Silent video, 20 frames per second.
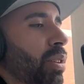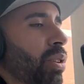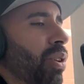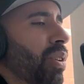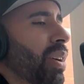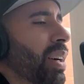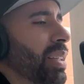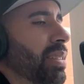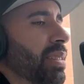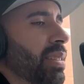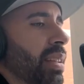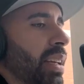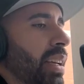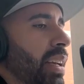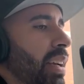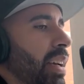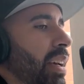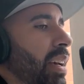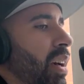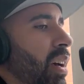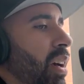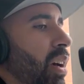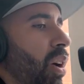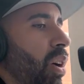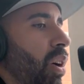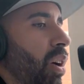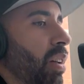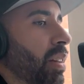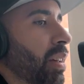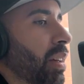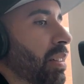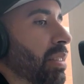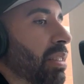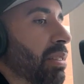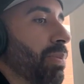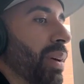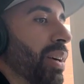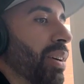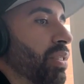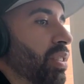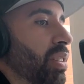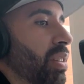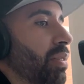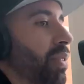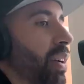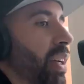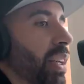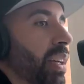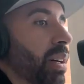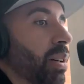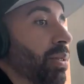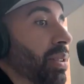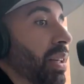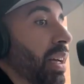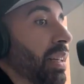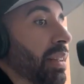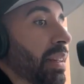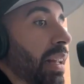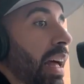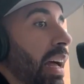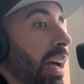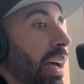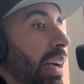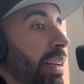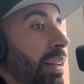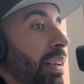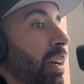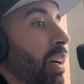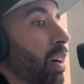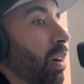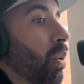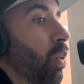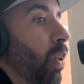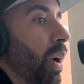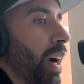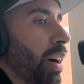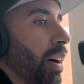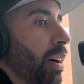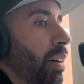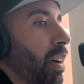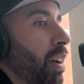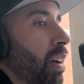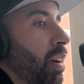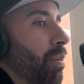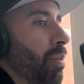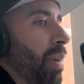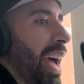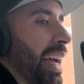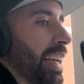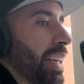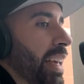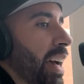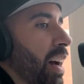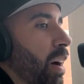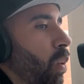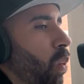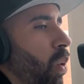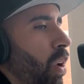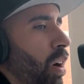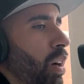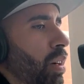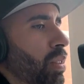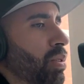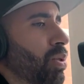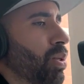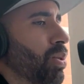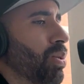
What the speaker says: You already see all the conspiracy videos online where Pacquiao won.